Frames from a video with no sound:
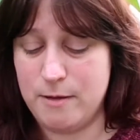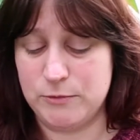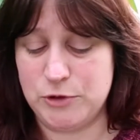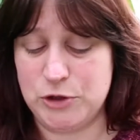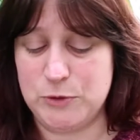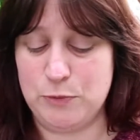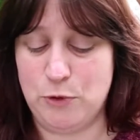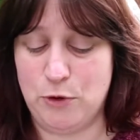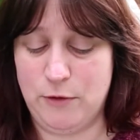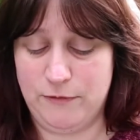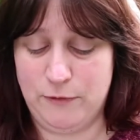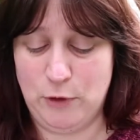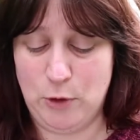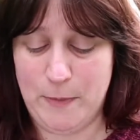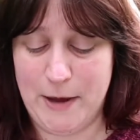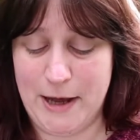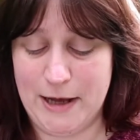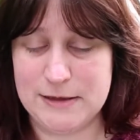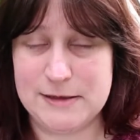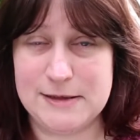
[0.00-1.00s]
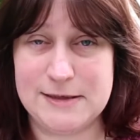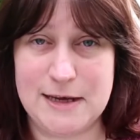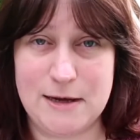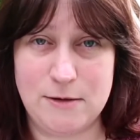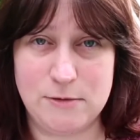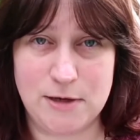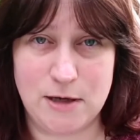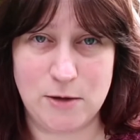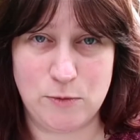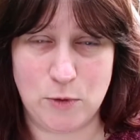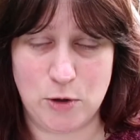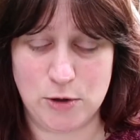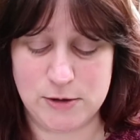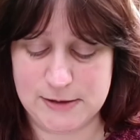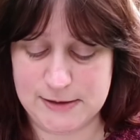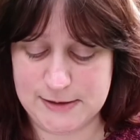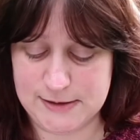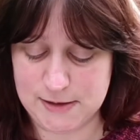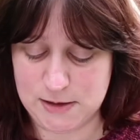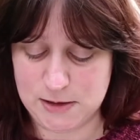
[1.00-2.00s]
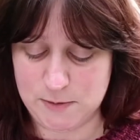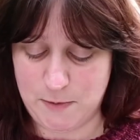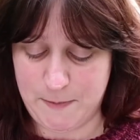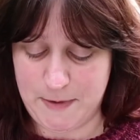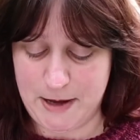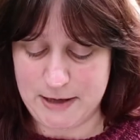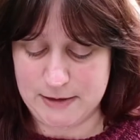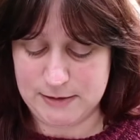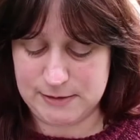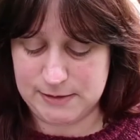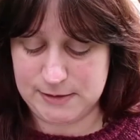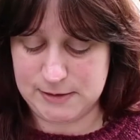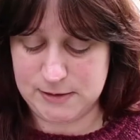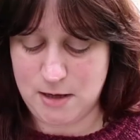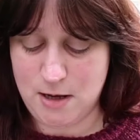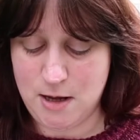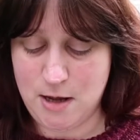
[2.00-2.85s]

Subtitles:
She brought 4 patterns out at once, summer patterns.